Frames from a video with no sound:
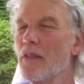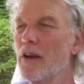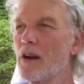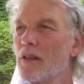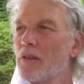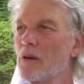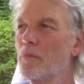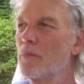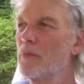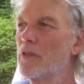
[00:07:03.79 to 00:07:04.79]
They're not,
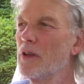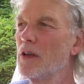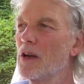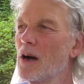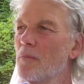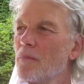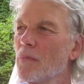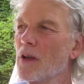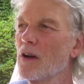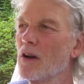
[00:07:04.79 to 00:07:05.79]
the
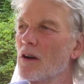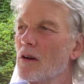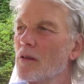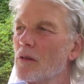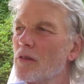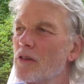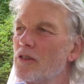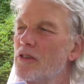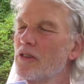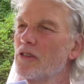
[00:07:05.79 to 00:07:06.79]

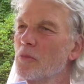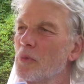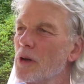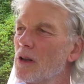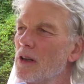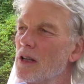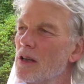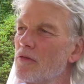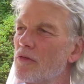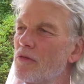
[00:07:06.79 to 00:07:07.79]

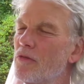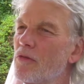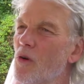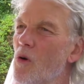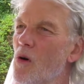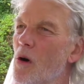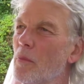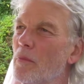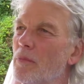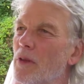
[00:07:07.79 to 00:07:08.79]
disability form
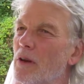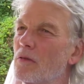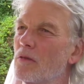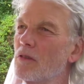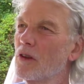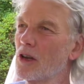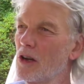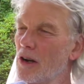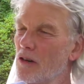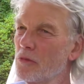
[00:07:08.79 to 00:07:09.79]
that
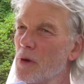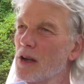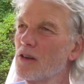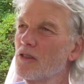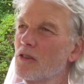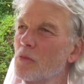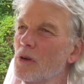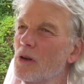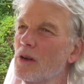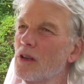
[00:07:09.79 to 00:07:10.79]
declares my
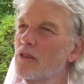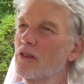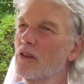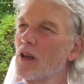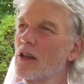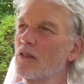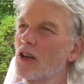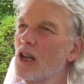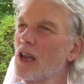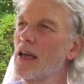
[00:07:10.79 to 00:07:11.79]
disability, so it
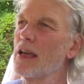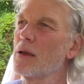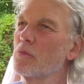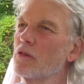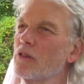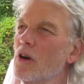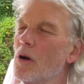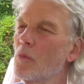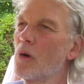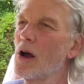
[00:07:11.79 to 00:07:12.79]
claims
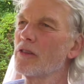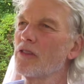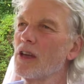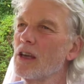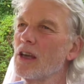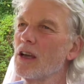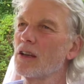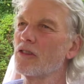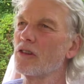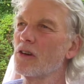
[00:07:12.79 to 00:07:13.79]
prostate
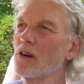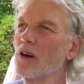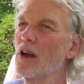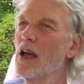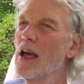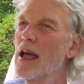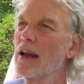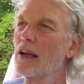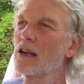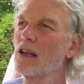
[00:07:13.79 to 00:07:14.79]
cancer,
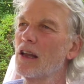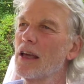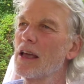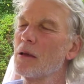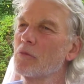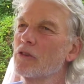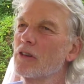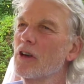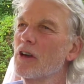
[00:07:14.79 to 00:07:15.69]
and it claims